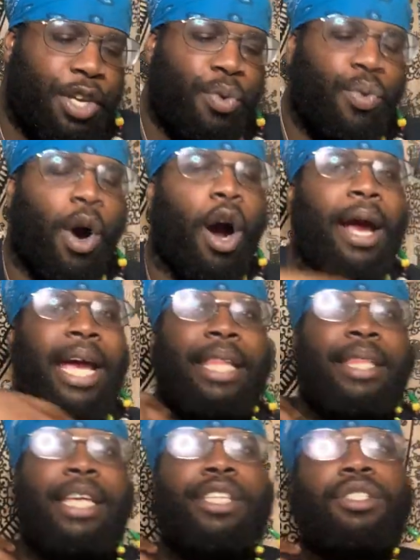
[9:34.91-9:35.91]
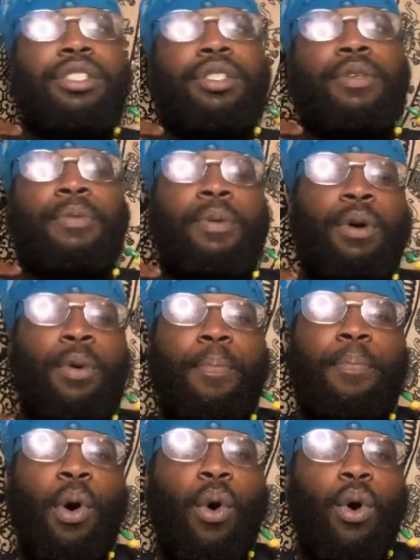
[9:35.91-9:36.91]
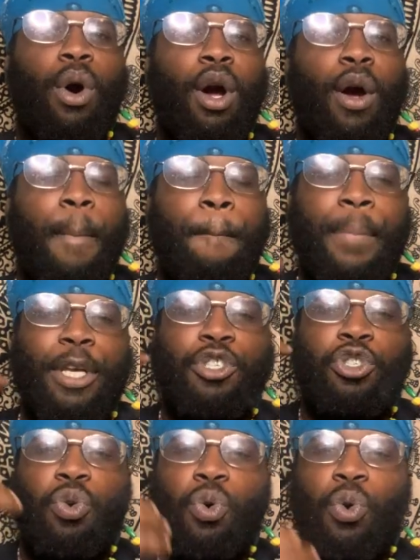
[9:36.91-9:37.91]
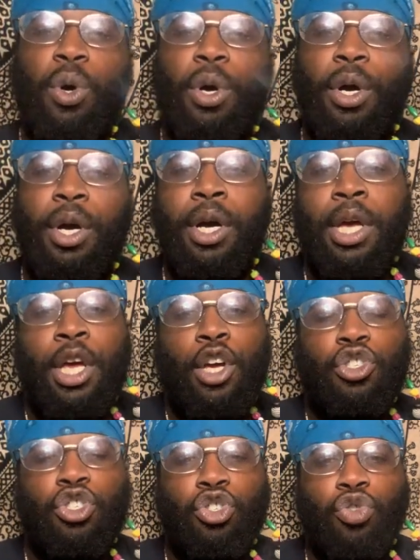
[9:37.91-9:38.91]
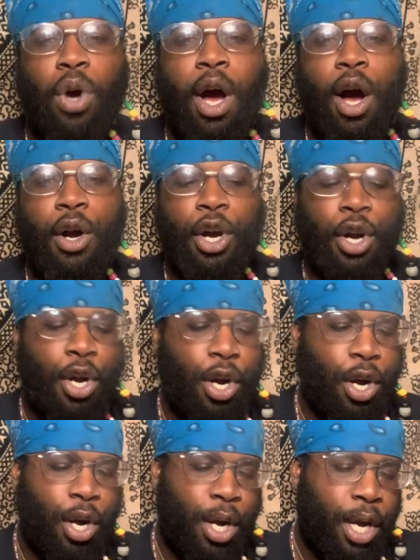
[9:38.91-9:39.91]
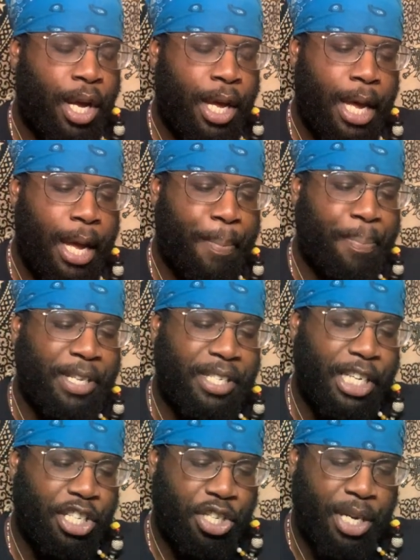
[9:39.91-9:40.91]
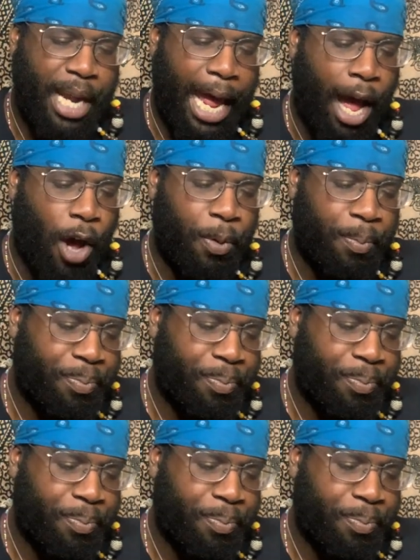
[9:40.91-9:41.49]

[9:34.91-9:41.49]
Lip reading: you are in this more mature, stronger position now.